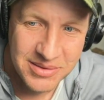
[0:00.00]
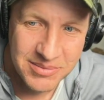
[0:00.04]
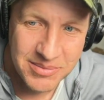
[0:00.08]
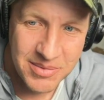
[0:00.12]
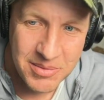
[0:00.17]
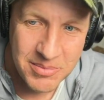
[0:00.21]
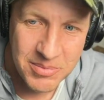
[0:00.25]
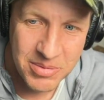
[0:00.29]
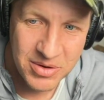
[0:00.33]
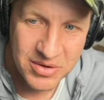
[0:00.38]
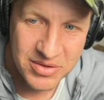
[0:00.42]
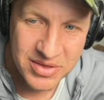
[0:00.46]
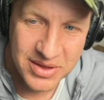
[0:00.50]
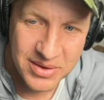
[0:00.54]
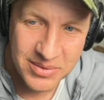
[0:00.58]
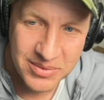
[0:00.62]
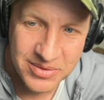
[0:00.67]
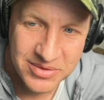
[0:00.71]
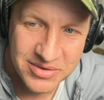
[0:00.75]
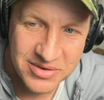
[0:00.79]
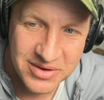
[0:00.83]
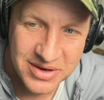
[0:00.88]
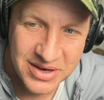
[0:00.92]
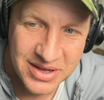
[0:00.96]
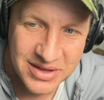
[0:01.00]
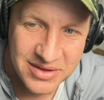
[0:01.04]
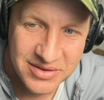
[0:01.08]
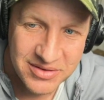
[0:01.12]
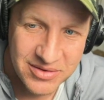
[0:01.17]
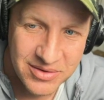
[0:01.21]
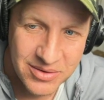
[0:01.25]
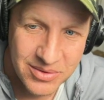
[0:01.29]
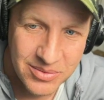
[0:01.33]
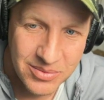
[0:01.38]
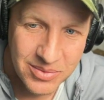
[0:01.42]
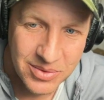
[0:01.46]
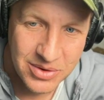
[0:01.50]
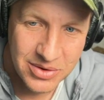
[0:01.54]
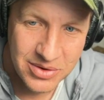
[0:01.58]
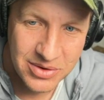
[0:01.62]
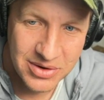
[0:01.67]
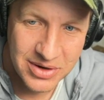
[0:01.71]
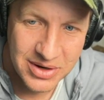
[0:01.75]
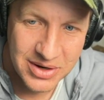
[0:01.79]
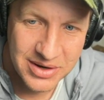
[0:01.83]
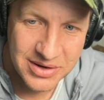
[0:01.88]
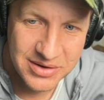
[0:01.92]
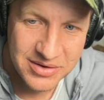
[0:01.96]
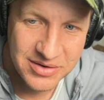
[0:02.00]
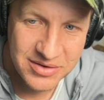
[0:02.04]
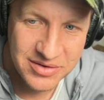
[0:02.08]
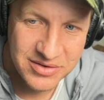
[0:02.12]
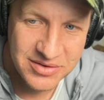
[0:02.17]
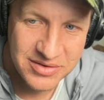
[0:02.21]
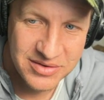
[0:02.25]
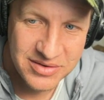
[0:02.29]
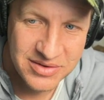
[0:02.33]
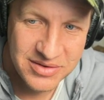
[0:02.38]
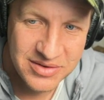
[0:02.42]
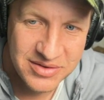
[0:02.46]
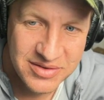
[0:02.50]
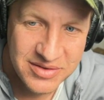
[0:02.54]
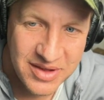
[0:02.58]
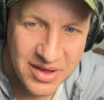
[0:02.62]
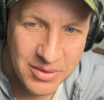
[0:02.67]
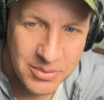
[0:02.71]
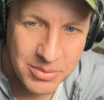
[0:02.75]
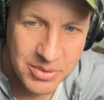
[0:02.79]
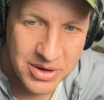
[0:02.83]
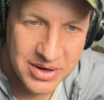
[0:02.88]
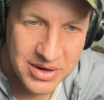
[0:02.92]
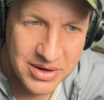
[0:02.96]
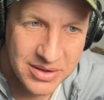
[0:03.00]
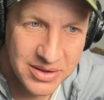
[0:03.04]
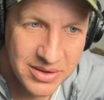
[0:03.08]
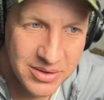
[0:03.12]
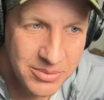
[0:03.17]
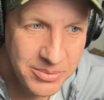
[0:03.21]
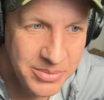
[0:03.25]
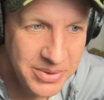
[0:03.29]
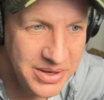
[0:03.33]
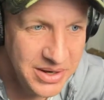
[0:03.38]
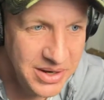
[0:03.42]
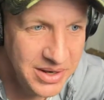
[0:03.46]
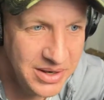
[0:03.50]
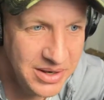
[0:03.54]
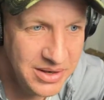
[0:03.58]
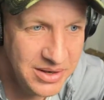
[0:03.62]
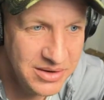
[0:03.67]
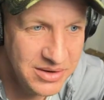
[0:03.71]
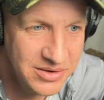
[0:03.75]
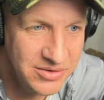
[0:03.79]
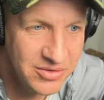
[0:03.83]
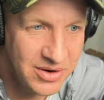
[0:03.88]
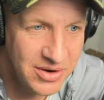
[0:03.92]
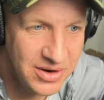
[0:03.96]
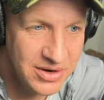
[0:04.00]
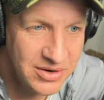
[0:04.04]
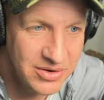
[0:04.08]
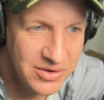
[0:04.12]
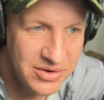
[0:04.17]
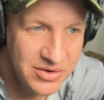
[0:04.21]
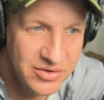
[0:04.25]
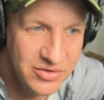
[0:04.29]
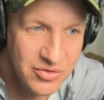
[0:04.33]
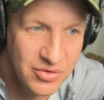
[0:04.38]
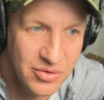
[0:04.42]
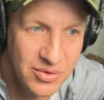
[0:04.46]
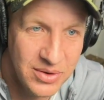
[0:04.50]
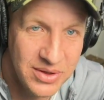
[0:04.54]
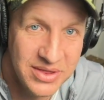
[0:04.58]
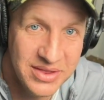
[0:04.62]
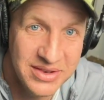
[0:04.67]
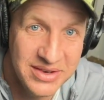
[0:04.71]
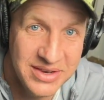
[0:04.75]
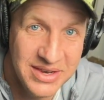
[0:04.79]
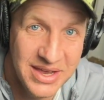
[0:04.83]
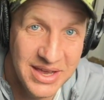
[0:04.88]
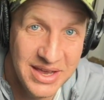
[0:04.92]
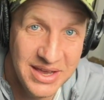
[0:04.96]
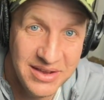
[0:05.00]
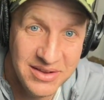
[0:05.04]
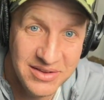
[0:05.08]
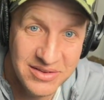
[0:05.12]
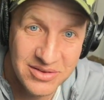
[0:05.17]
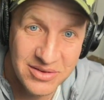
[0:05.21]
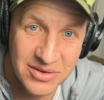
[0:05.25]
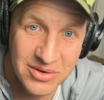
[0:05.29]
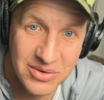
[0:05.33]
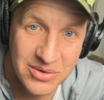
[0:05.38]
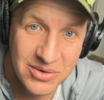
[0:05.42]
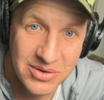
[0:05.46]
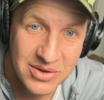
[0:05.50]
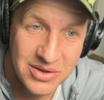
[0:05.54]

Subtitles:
birthday was today, so we're just celebrating a little bit and trying to enjoy the day. So